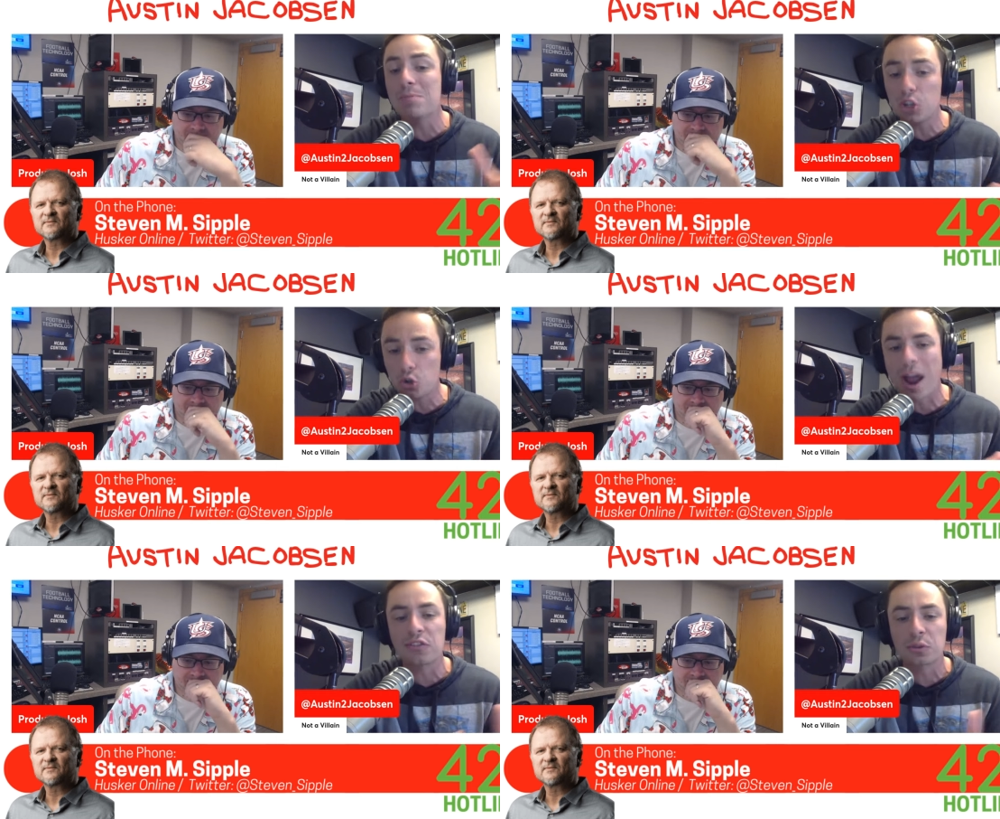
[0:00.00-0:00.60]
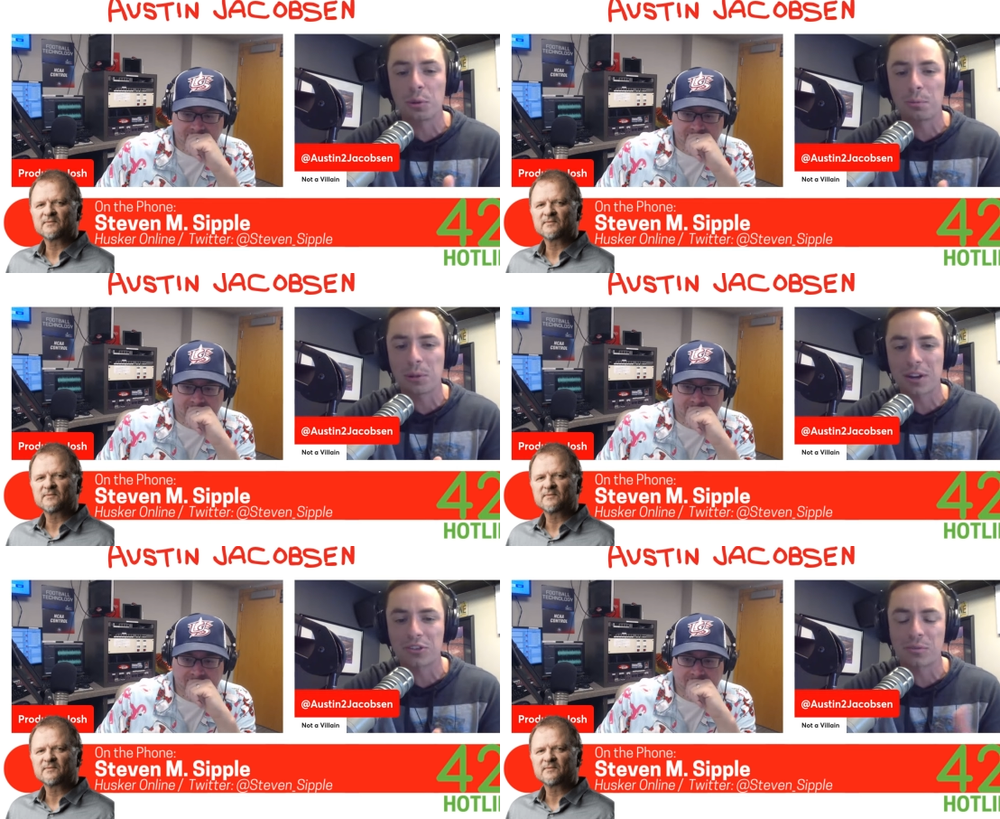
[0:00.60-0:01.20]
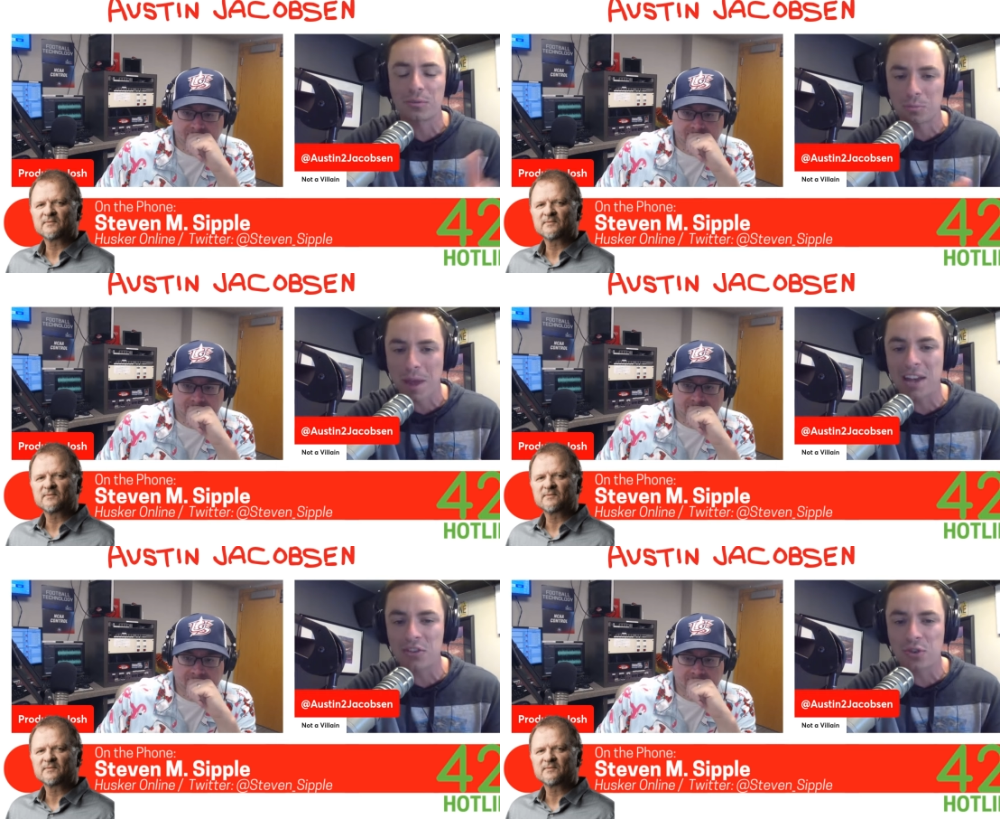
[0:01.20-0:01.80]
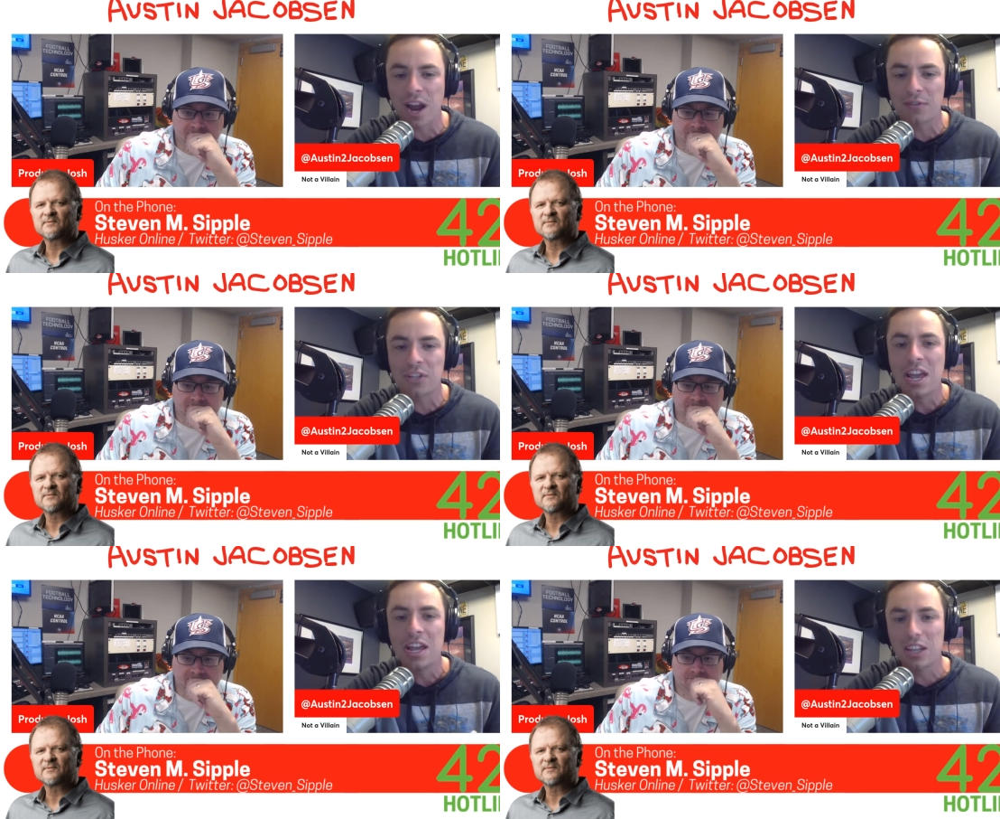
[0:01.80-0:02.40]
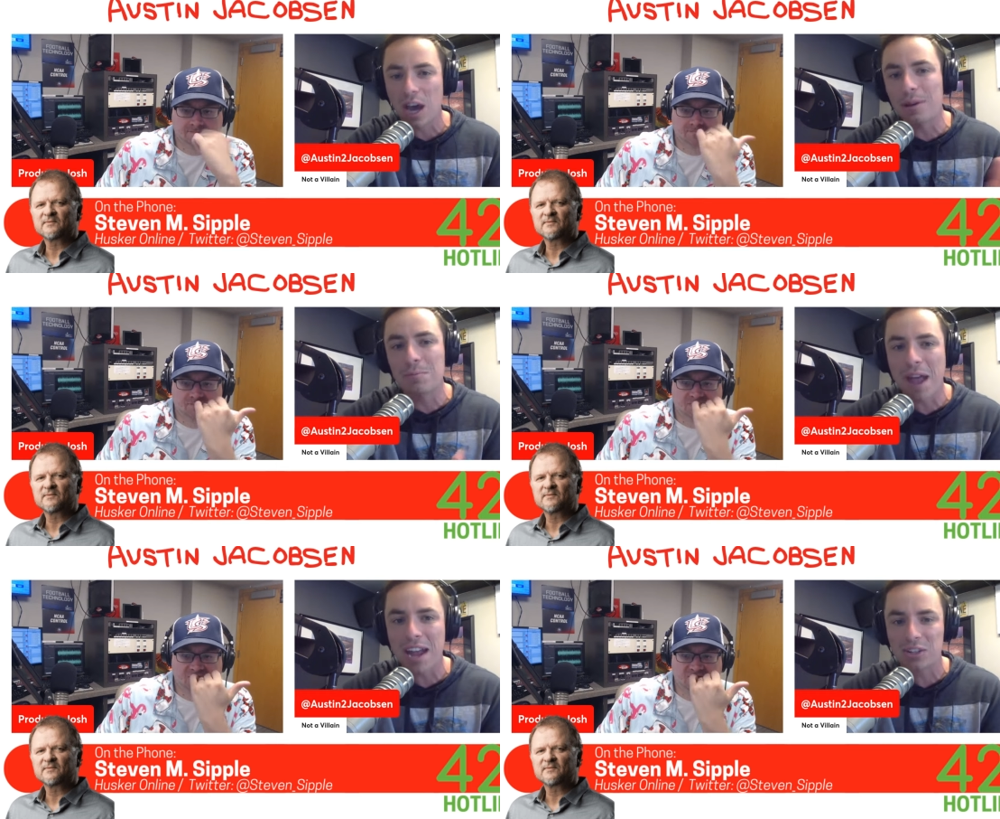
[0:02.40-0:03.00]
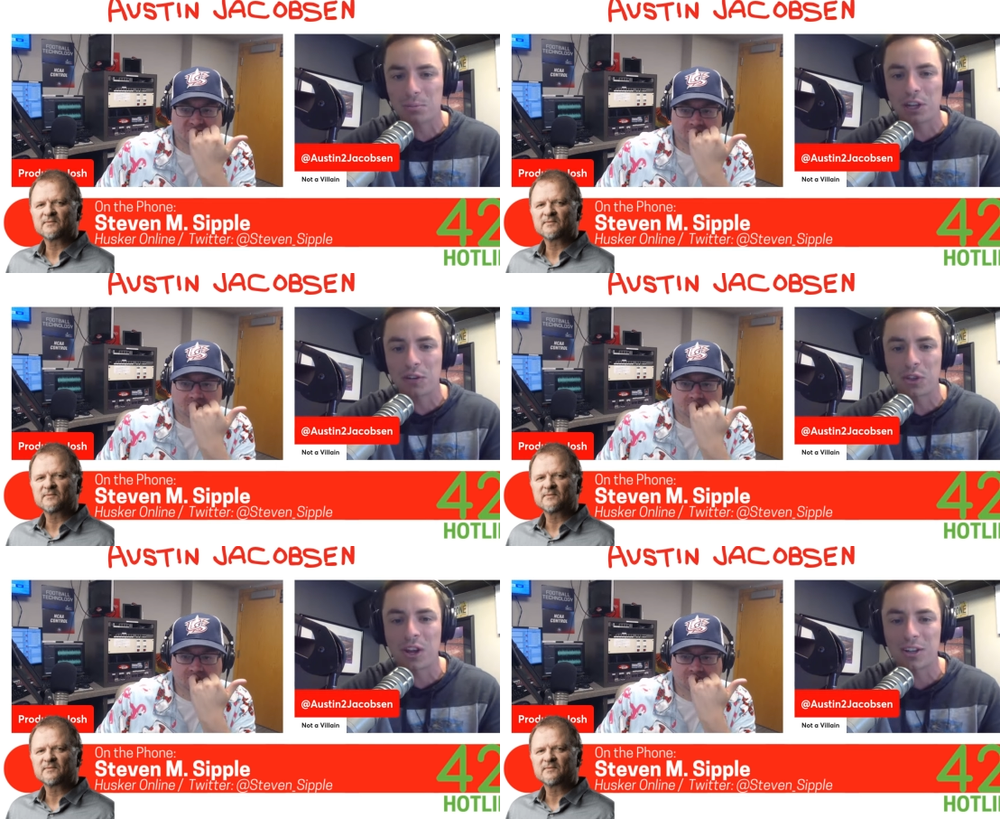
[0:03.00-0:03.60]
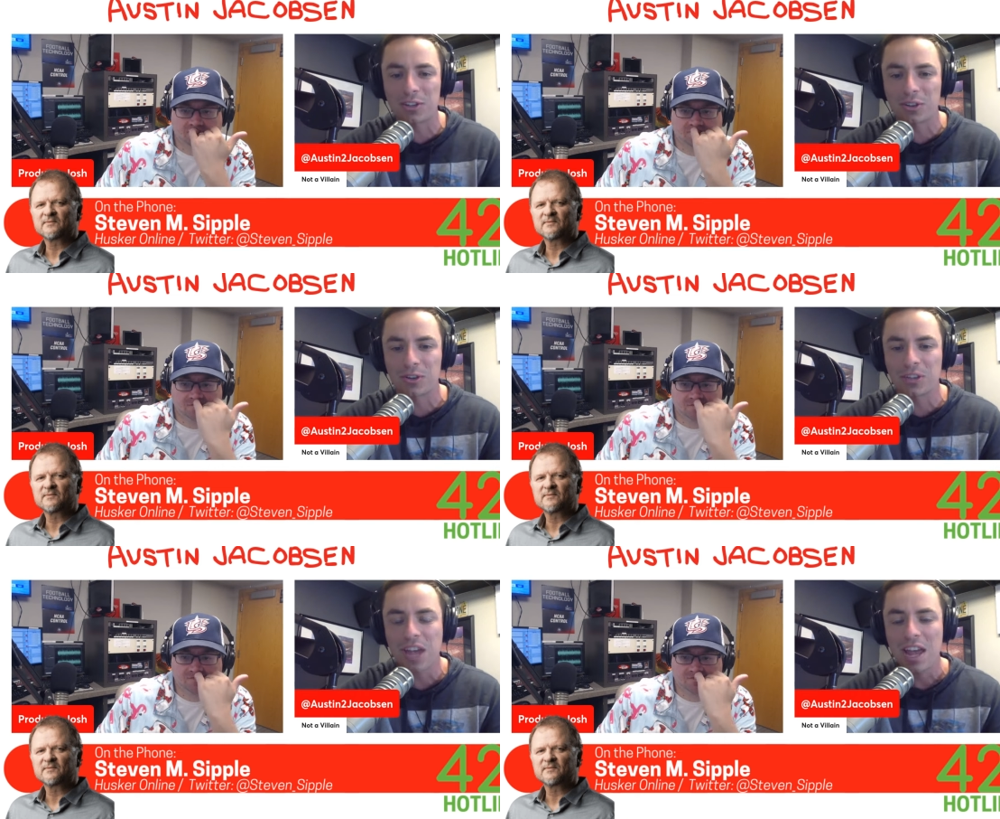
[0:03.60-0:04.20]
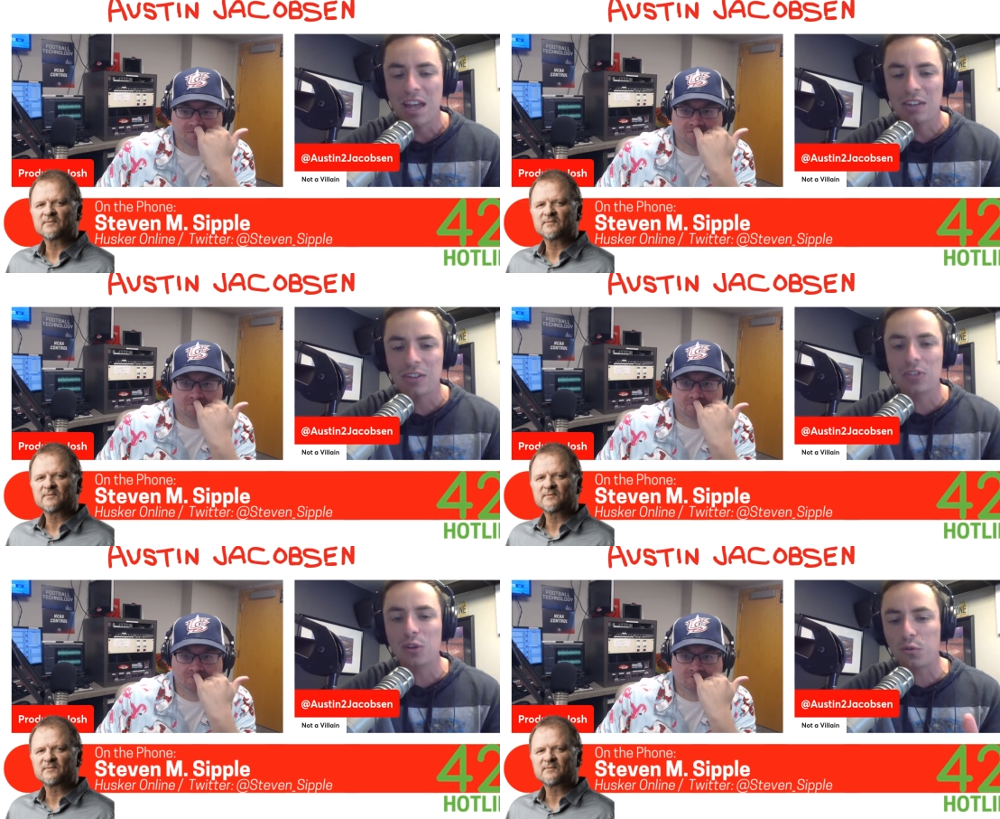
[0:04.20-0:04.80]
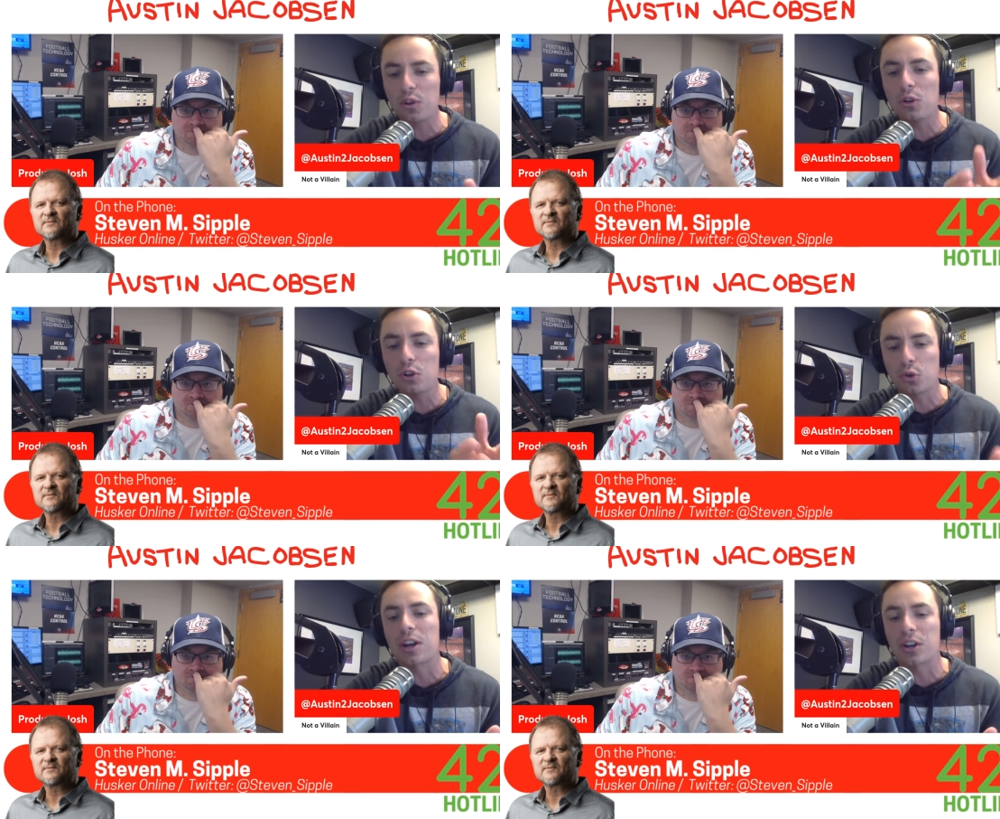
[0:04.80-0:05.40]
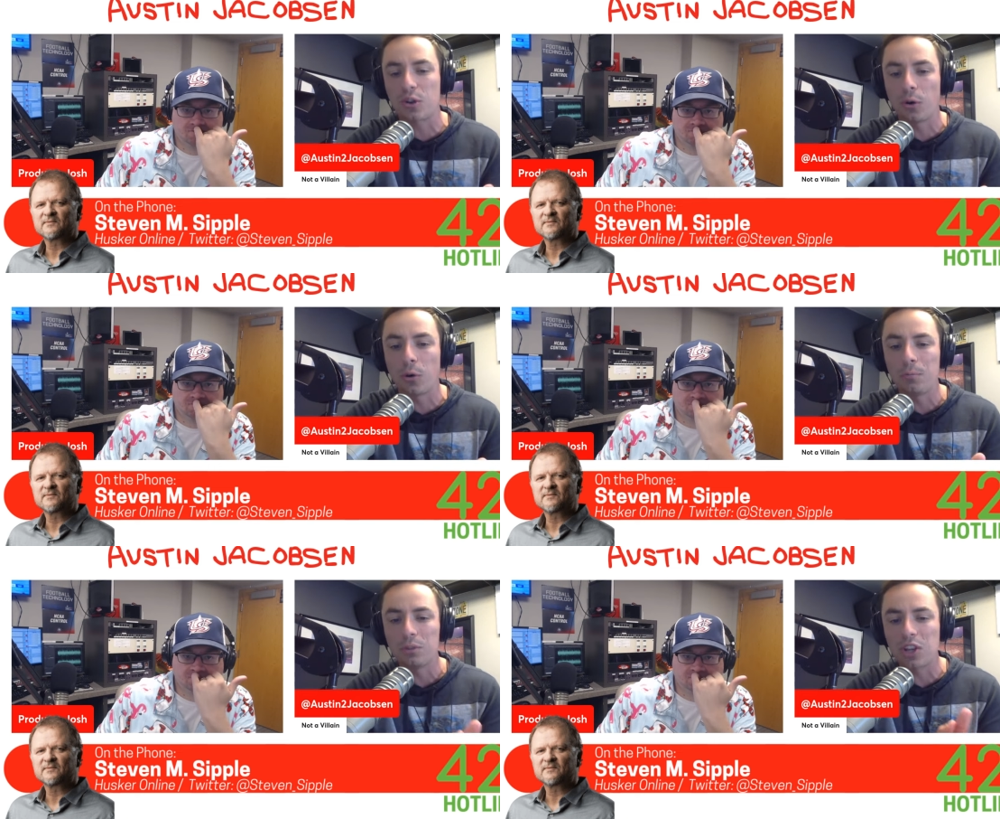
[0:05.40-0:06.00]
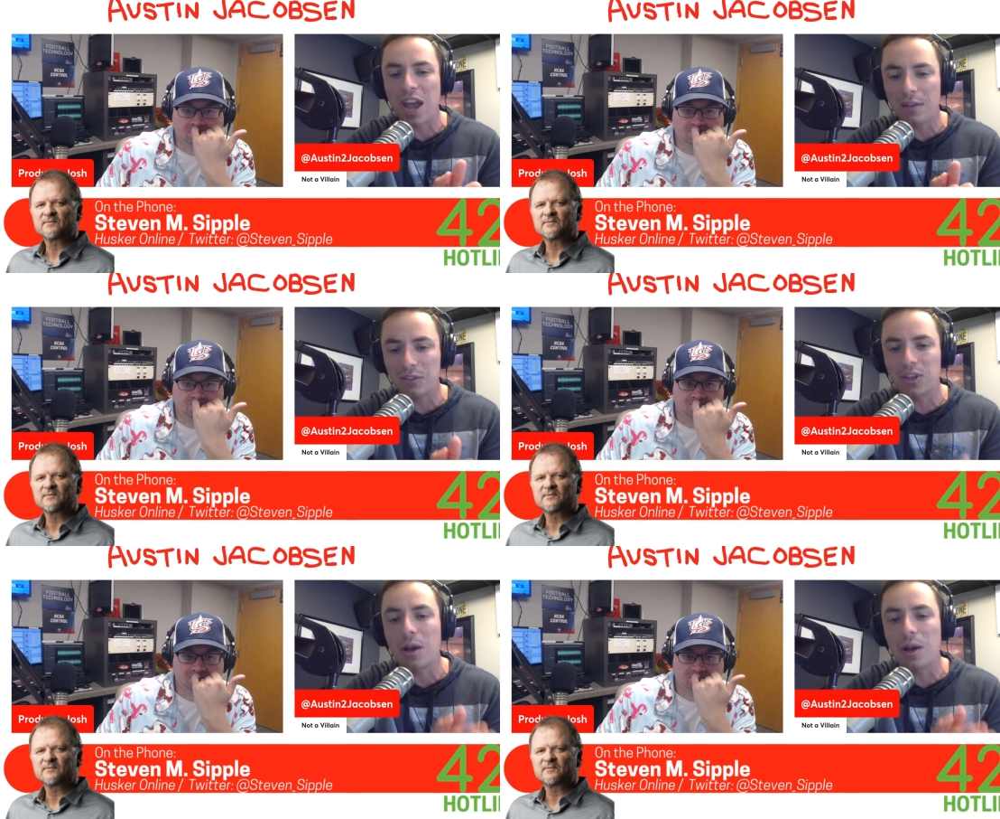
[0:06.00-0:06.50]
Speaker 1: draftable players from this past draft coming back to play for the Huskers. Does it mm-hmm. feel critical to have some